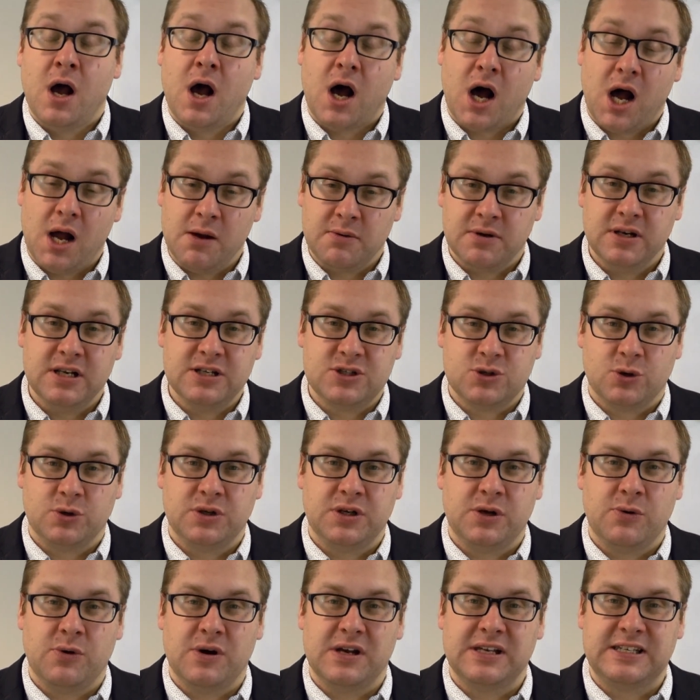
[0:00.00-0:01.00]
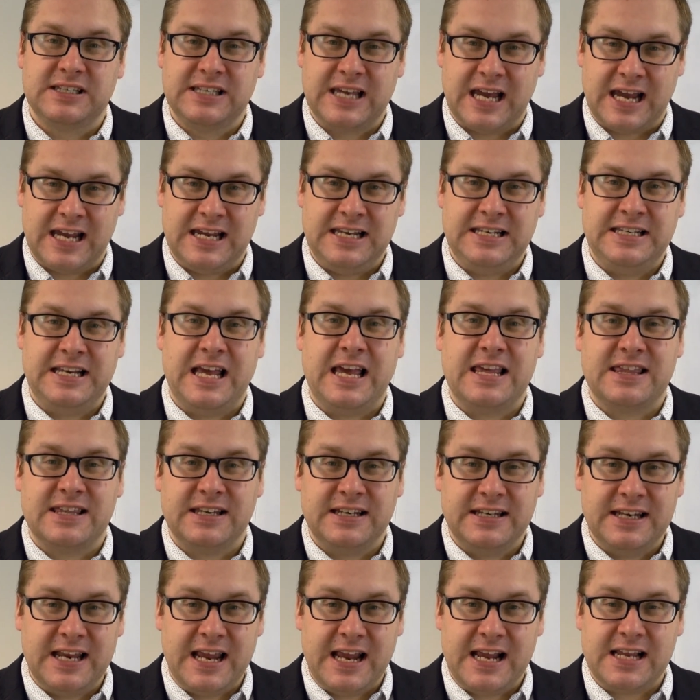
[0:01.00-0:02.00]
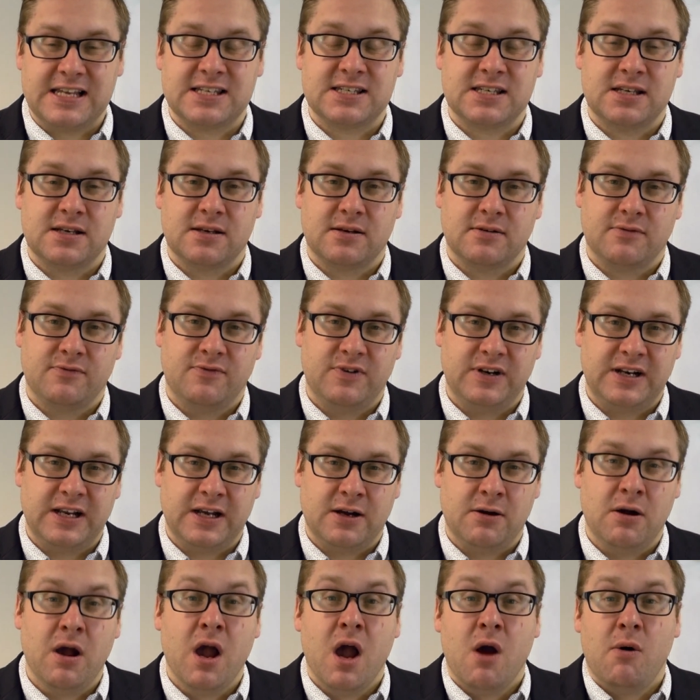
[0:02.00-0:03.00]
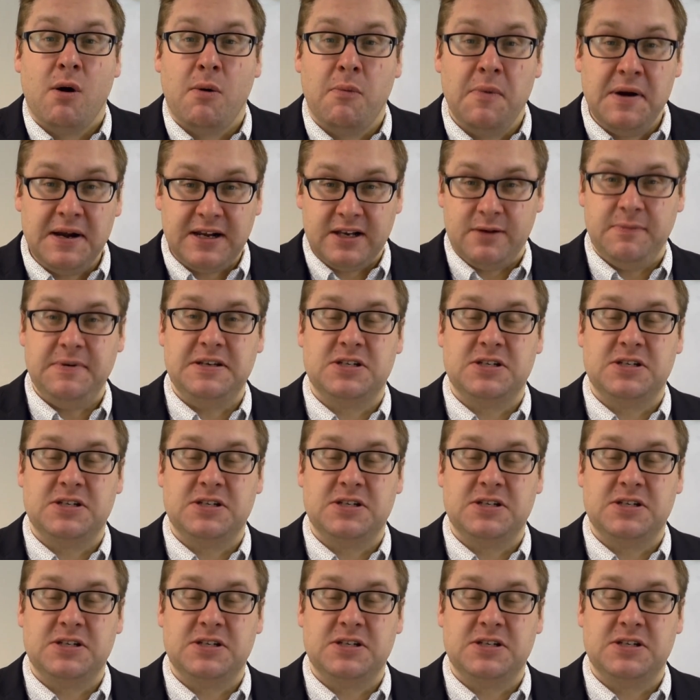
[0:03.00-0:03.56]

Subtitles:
I'm going to join you again in the next video when we're going to be